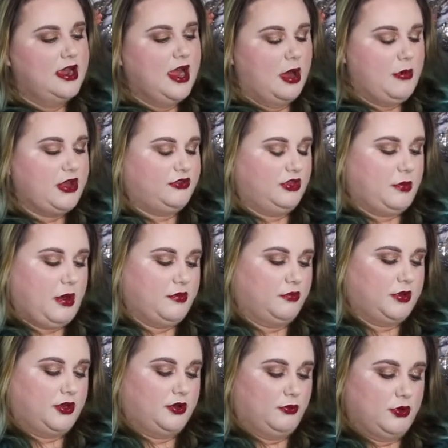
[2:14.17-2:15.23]
I'm actually
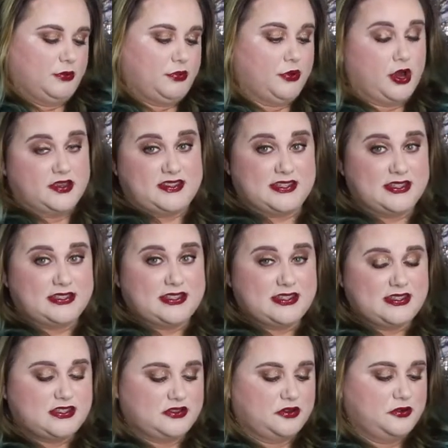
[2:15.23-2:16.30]
probably going to repress it
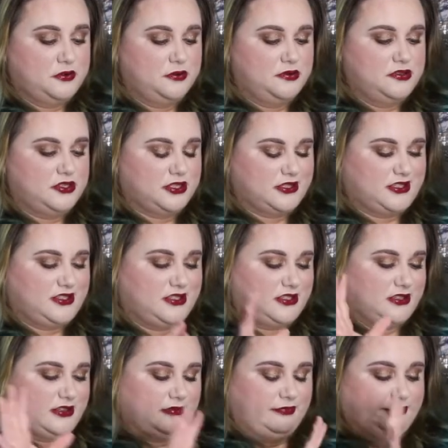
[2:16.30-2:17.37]
soon just
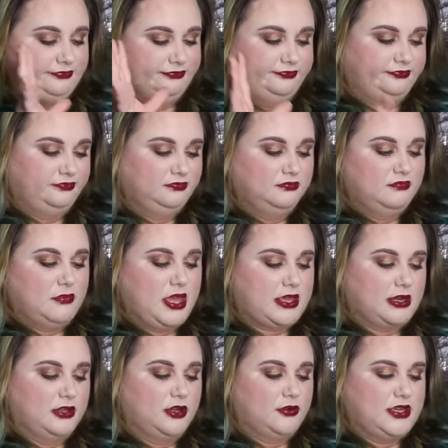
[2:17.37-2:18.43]
to make
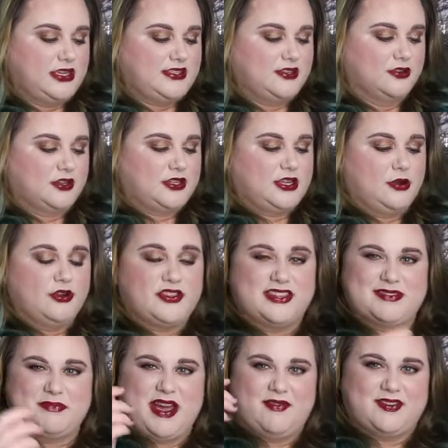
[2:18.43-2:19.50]
it a little easier to deal with
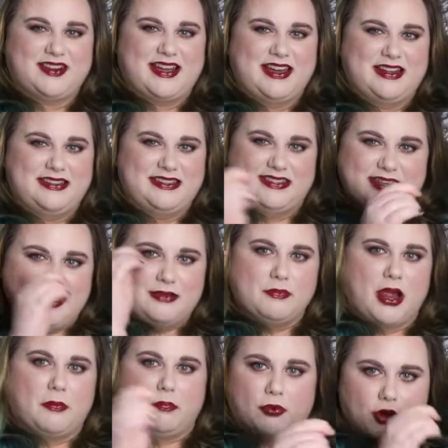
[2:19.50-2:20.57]
because I'm having to kind of dig
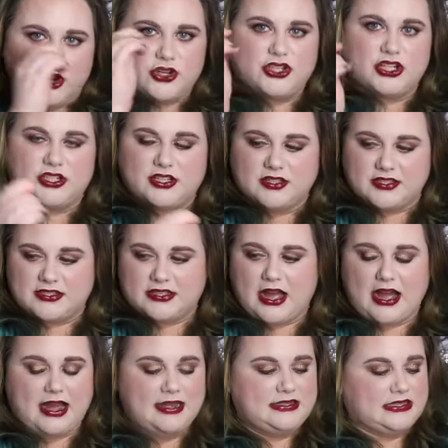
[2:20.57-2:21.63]
my brush into the
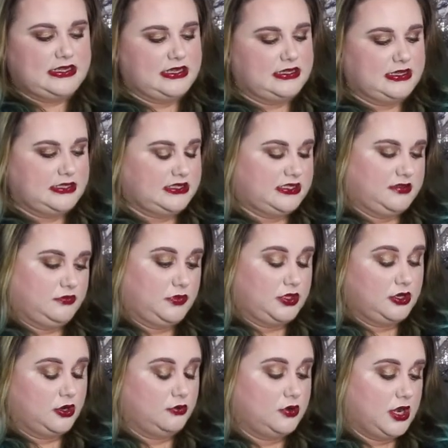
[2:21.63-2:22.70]
sides and that's,
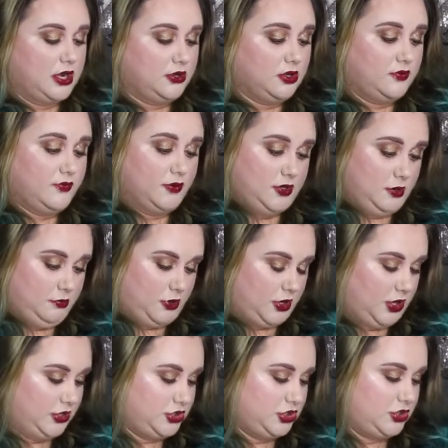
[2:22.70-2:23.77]
you know, not good for your
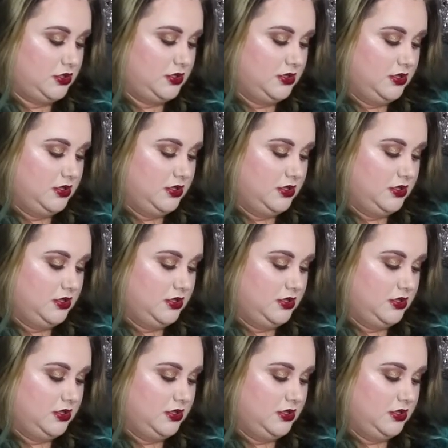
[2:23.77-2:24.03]
brush.